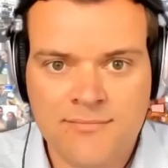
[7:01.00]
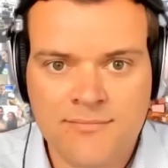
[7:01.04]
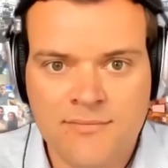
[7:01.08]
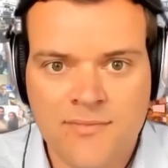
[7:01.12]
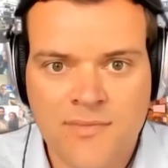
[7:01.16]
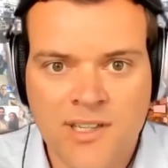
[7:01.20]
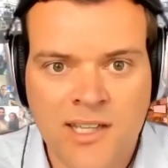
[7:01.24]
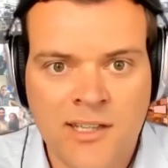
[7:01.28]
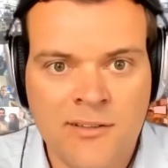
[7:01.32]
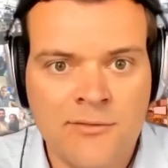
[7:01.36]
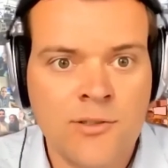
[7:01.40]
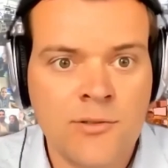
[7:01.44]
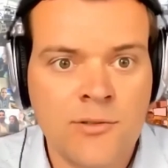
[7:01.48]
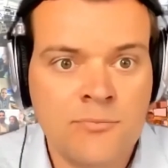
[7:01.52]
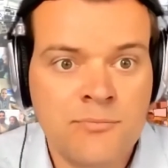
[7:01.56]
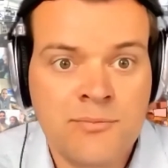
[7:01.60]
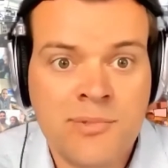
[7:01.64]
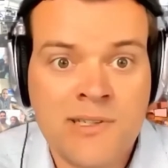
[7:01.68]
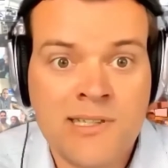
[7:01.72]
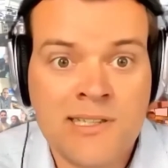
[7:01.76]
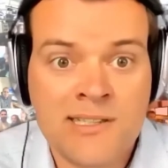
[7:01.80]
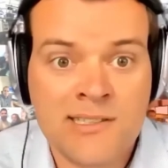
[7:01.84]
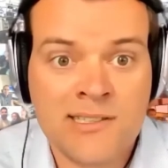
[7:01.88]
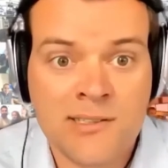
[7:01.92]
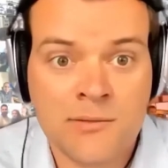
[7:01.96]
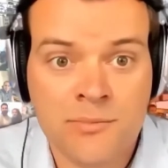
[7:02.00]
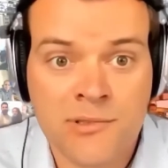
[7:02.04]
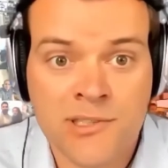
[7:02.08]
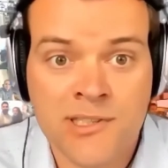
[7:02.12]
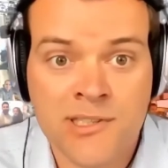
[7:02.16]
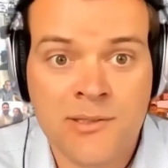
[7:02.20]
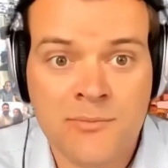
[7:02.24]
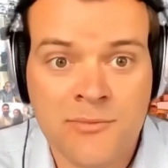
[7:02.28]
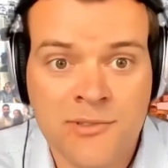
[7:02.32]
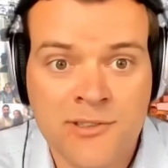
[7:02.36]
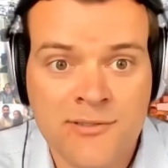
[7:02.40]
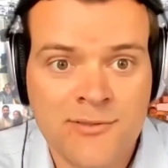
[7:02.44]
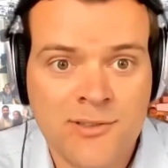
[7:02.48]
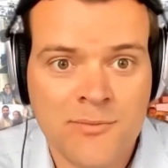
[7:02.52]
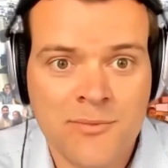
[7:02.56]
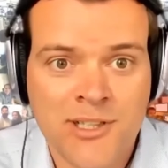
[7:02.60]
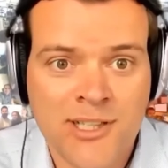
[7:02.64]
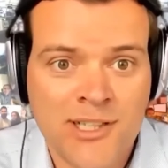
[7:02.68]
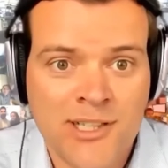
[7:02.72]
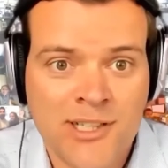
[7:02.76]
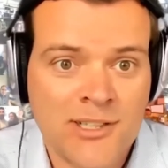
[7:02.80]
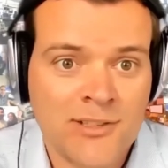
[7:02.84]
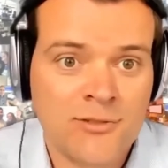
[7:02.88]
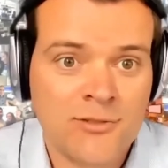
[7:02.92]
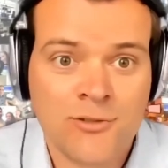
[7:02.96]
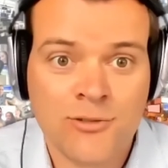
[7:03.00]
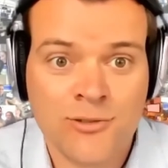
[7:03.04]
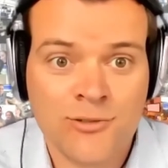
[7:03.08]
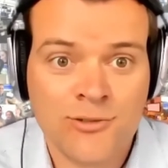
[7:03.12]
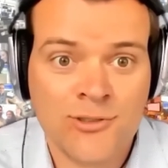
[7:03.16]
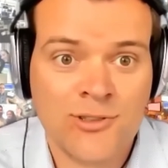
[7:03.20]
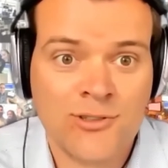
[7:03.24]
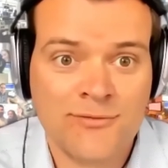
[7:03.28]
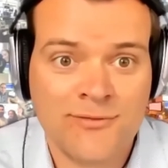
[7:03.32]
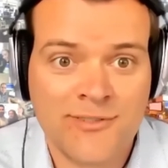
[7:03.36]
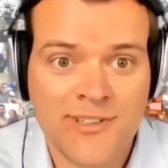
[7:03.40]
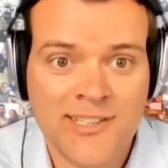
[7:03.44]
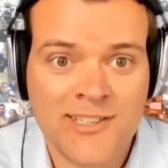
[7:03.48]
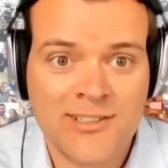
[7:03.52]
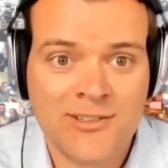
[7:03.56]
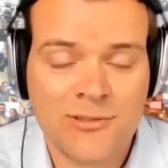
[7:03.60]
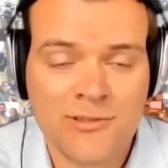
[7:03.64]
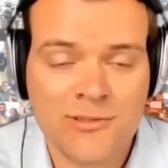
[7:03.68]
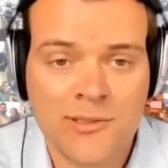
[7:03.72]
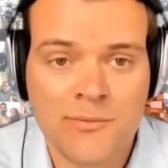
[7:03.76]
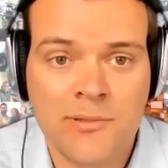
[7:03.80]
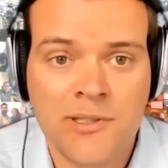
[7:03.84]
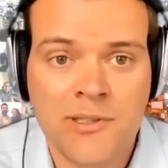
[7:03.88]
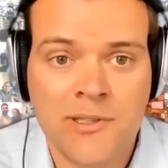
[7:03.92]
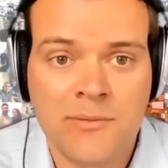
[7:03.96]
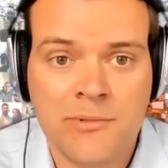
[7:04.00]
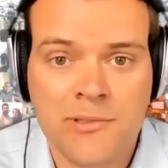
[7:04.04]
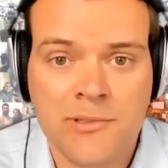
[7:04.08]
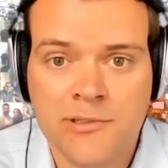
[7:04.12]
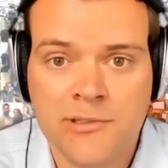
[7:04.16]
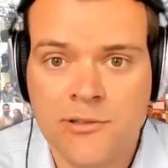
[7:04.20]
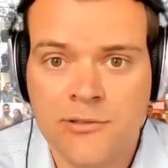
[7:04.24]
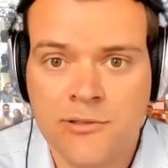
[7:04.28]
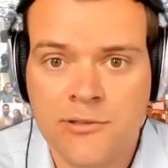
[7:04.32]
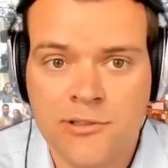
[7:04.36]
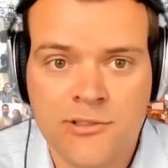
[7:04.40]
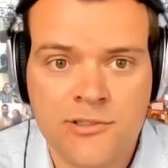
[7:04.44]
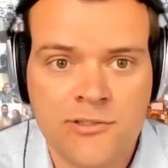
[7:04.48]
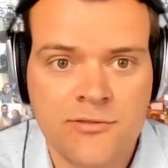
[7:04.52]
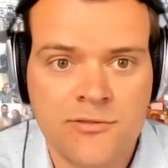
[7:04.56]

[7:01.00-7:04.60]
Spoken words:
If you pay at the bottom of the market, you also find only people in low-cost